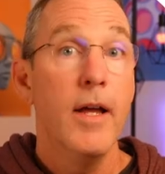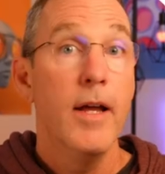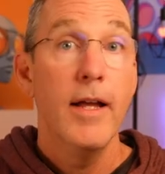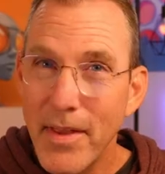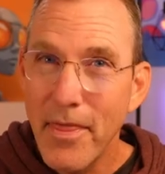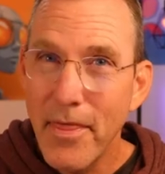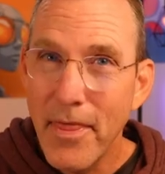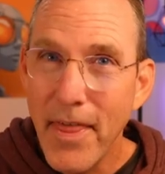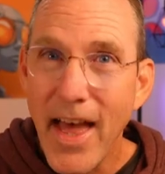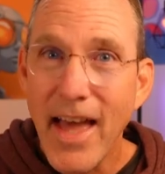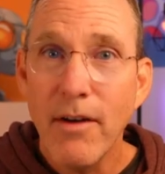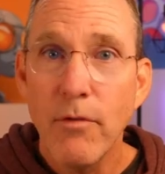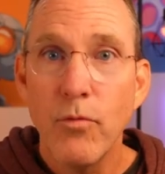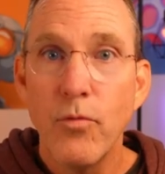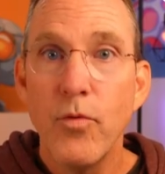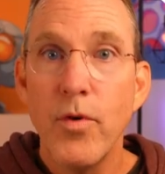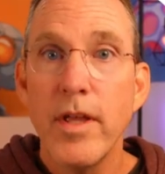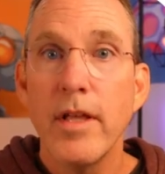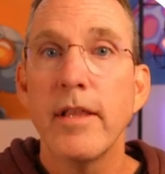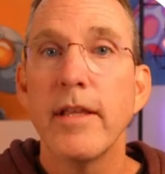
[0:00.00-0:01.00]
But that
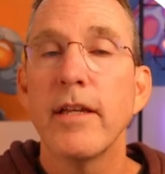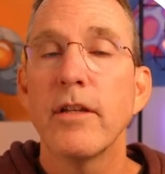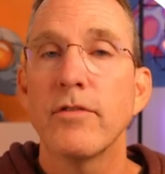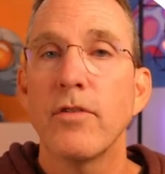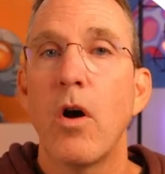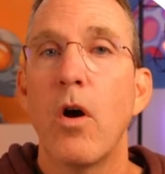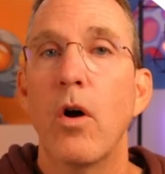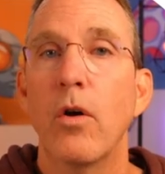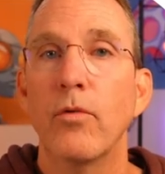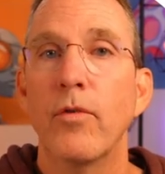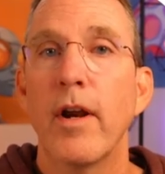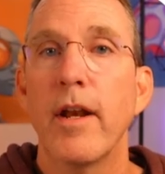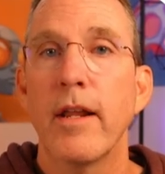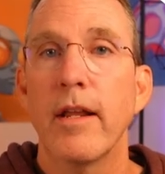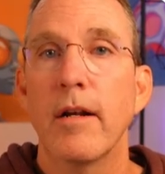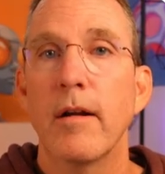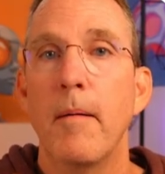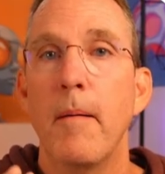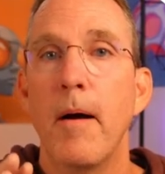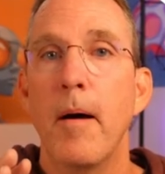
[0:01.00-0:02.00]
really is already
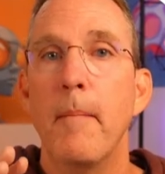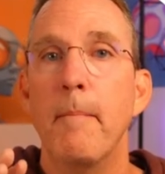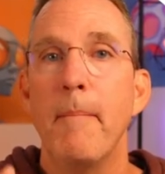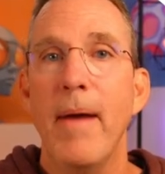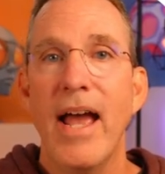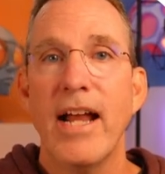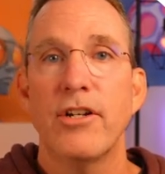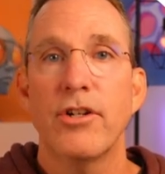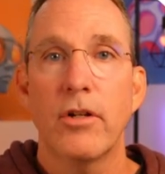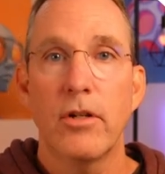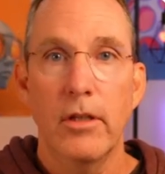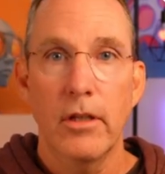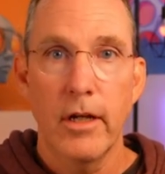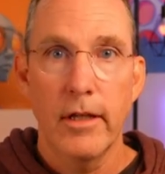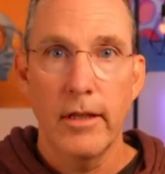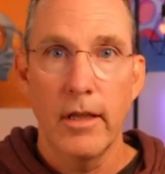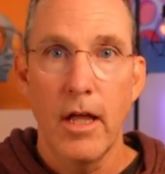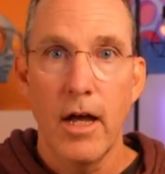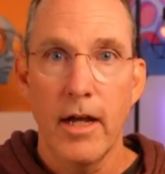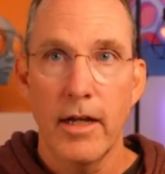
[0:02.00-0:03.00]
a, a magical
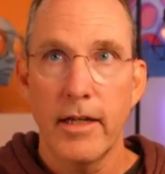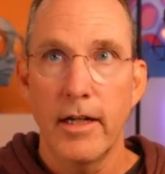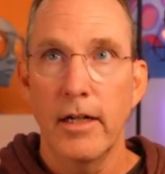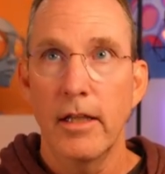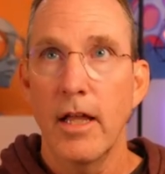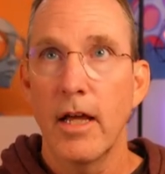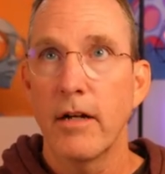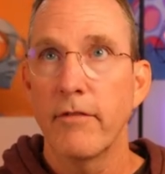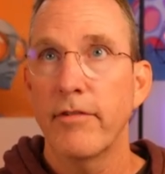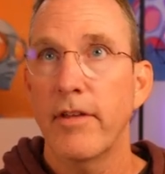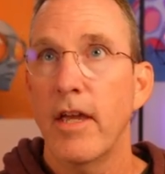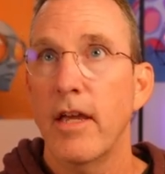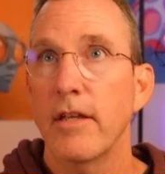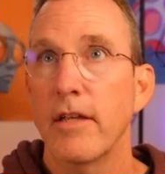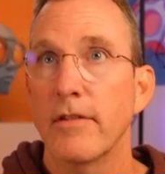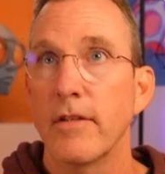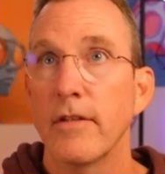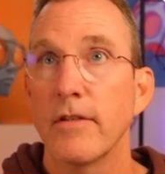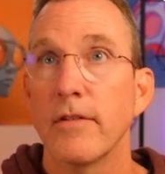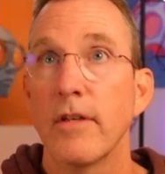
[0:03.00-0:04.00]
unlock in a lot of
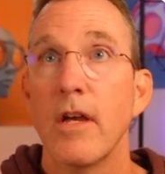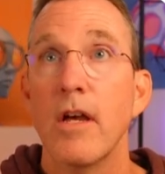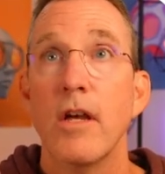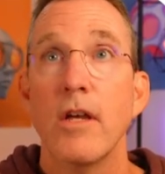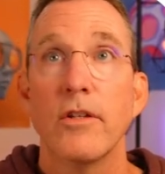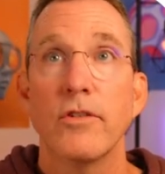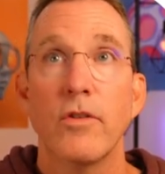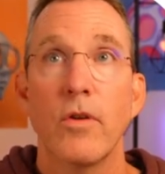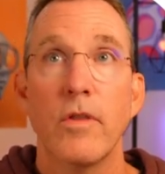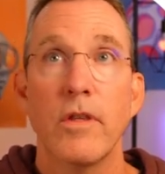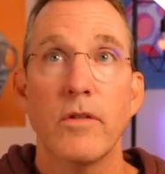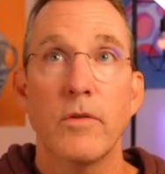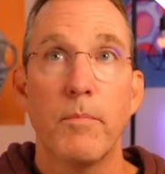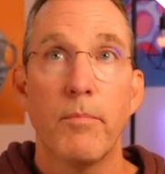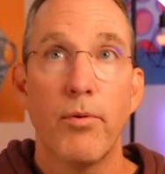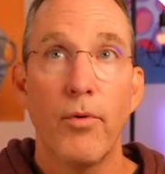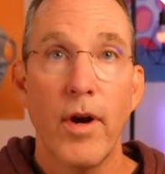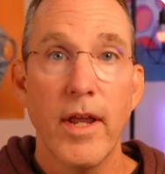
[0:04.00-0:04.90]
cases. So this